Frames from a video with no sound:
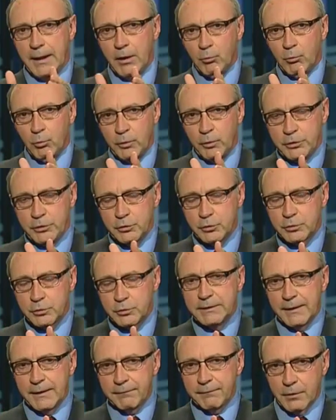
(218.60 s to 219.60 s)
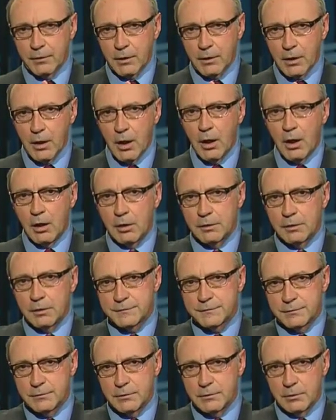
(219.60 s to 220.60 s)
when you can get the
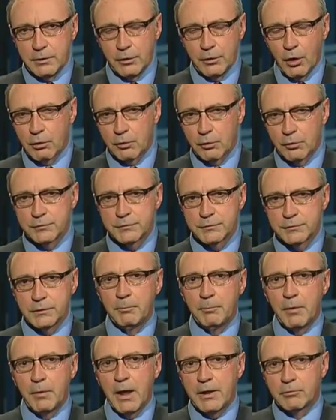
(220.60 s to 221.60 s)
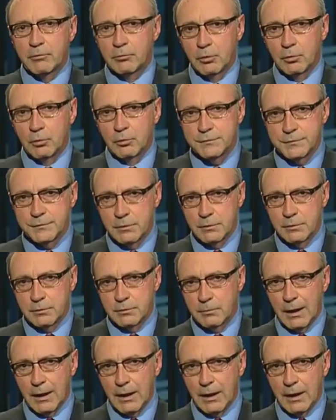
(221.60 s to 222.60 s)
cars in all those little byroads
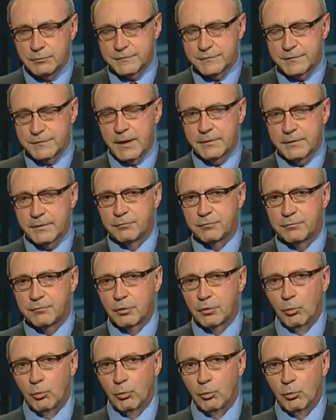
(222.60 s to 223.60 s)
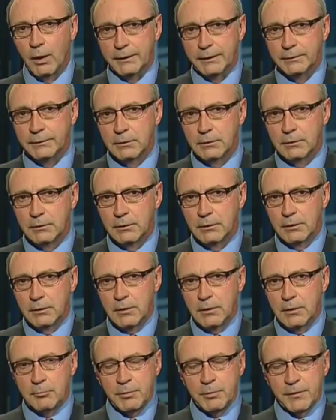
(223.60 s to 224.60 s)
outside the 401,
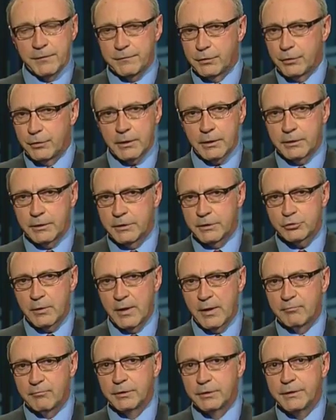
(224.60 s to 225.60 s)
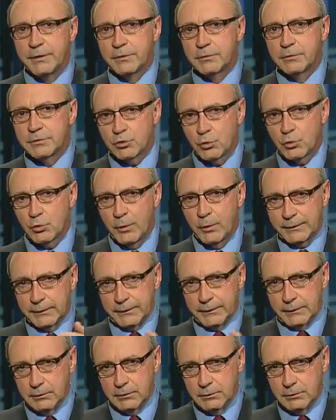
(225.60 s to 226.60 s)
but they're not going to travel near as
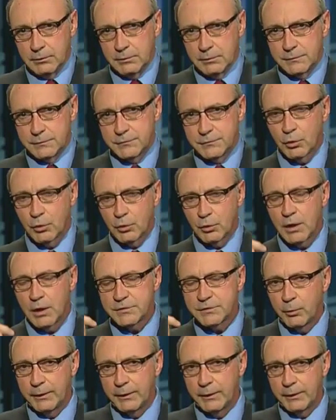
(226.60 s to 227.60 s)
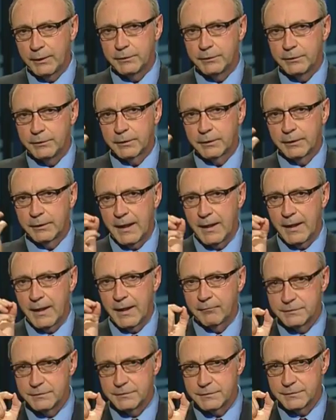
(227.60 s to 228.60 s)
quickly. So consequently, you're going to
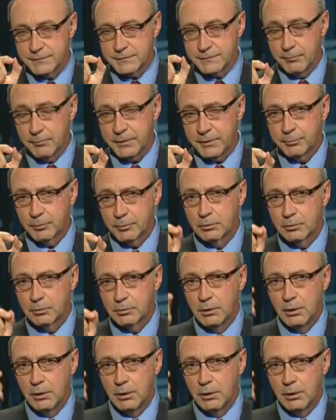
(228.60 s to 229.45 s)
have in some people